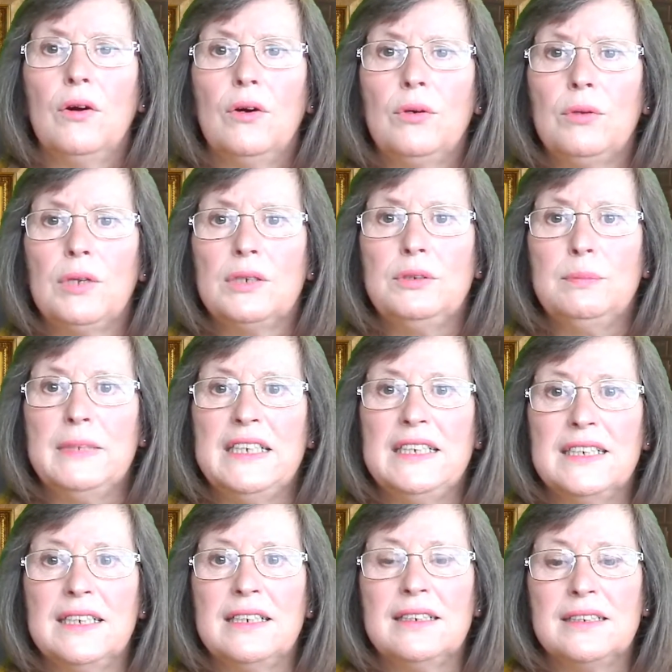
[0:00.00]
All those
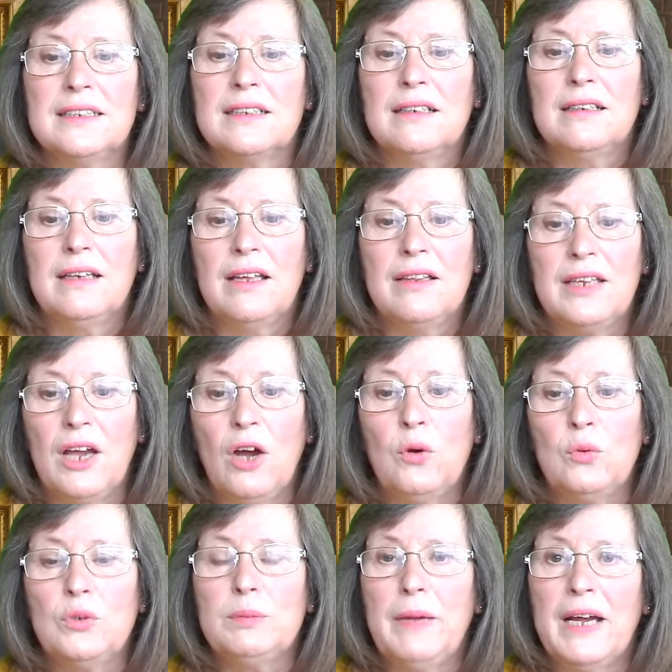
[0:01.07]
meetings, the
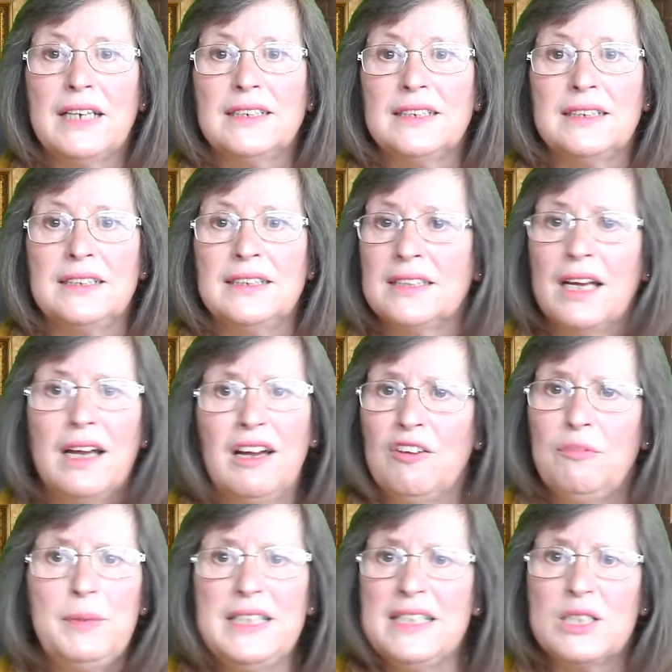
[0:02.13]
old patterns,
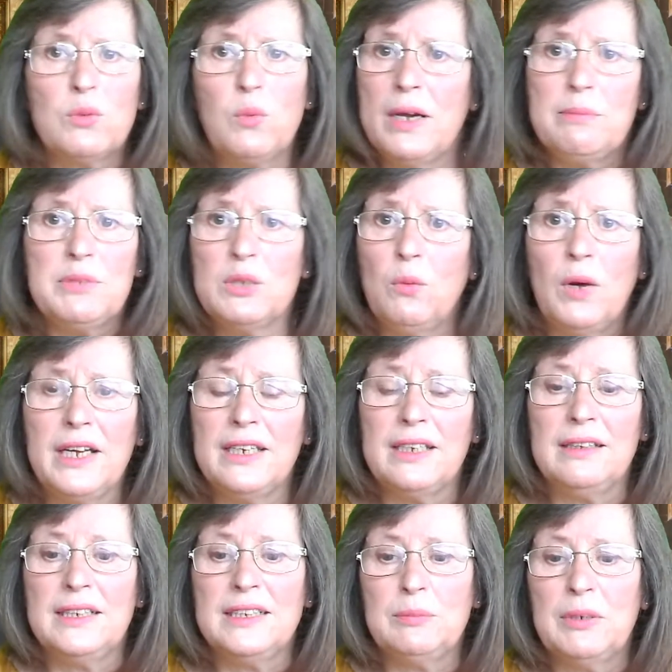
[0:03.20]
have been swept away
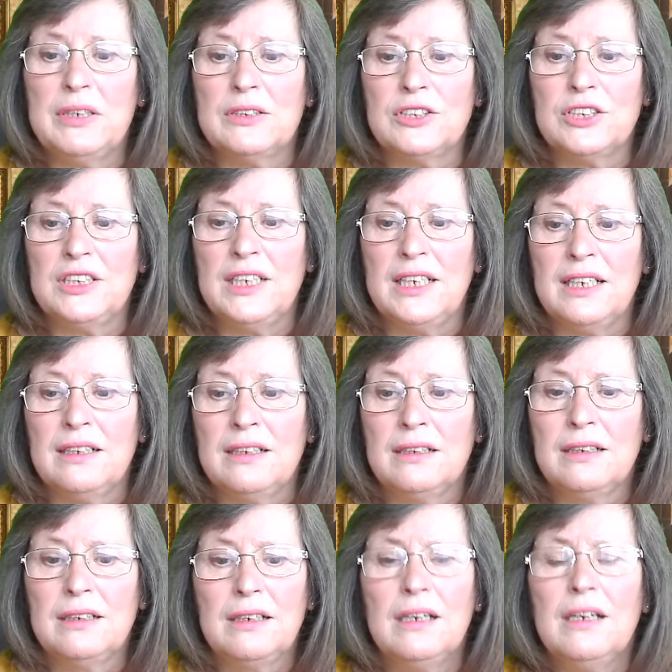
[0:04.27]
in this past year.
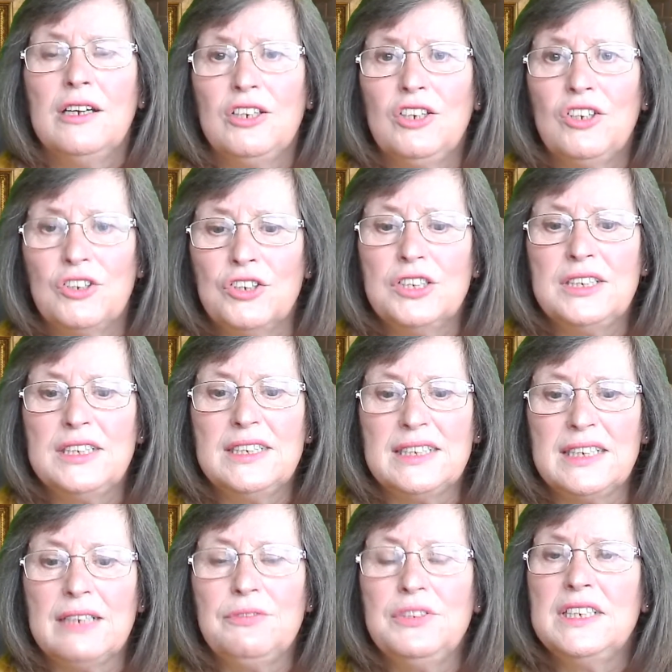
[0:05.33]
God has
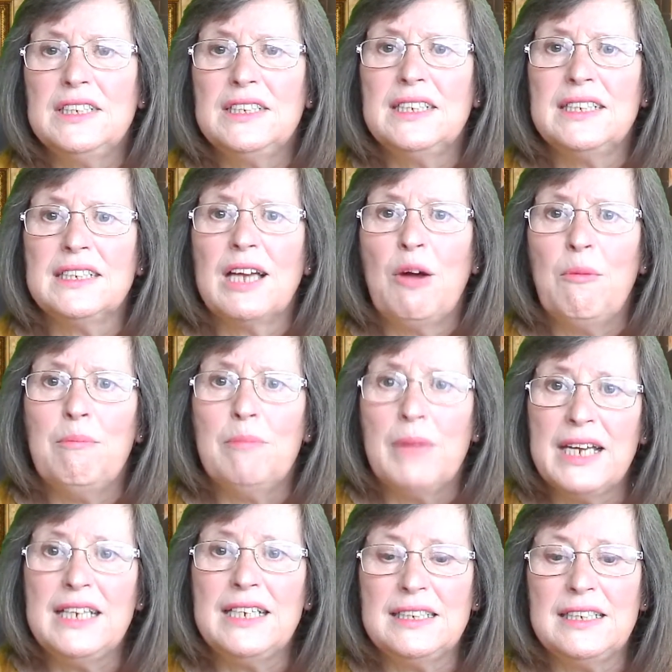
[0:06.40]
given us this
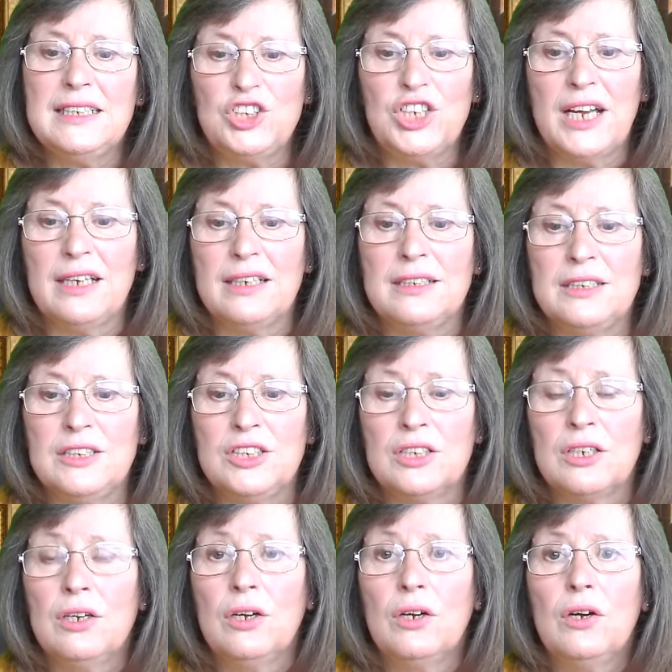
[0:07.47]
amazing
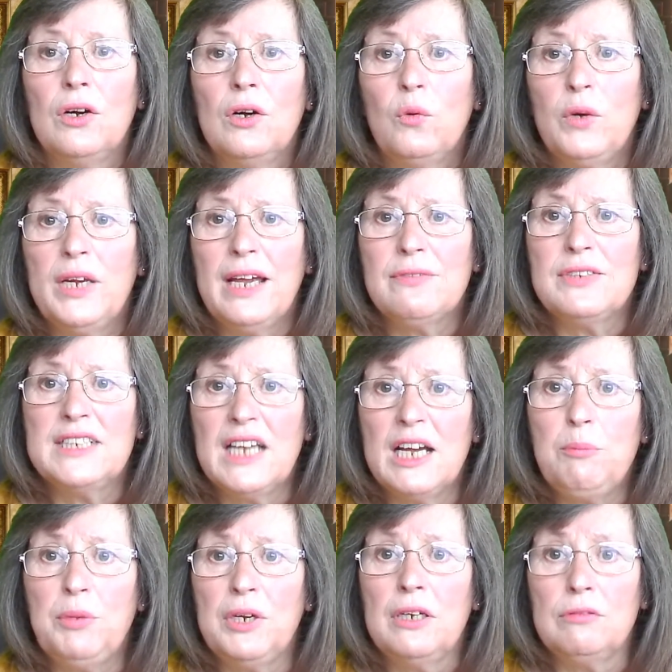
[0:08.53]
challenge. We have a
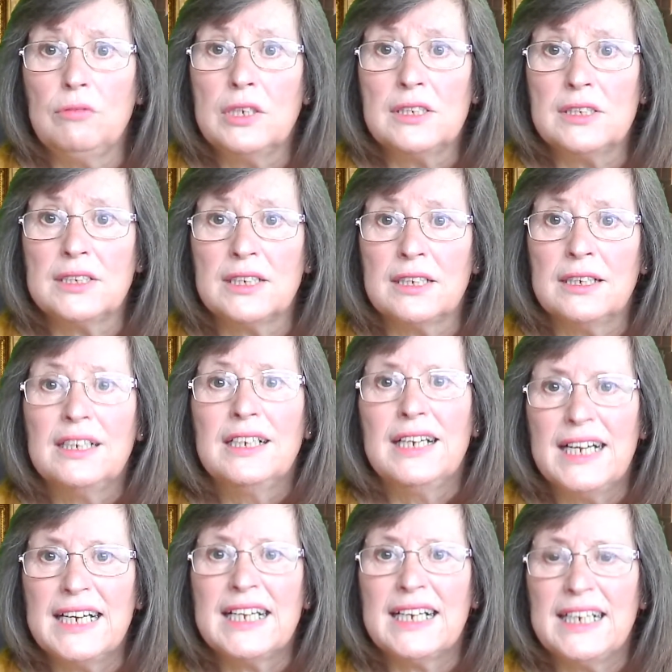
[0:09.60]
tabula rasa,
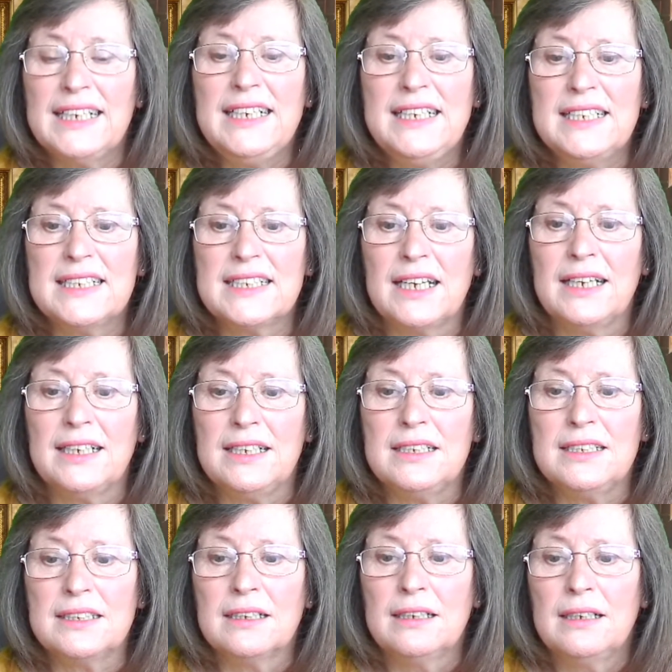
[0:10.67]
a clean
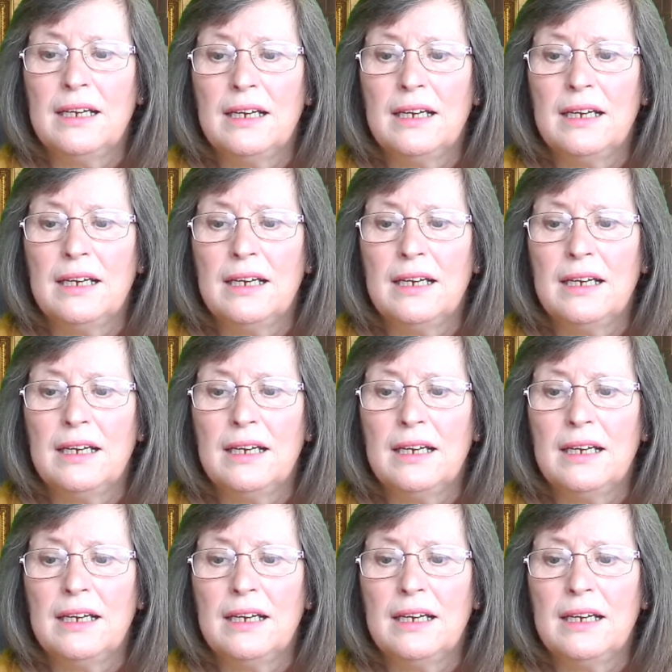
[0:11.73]
slate.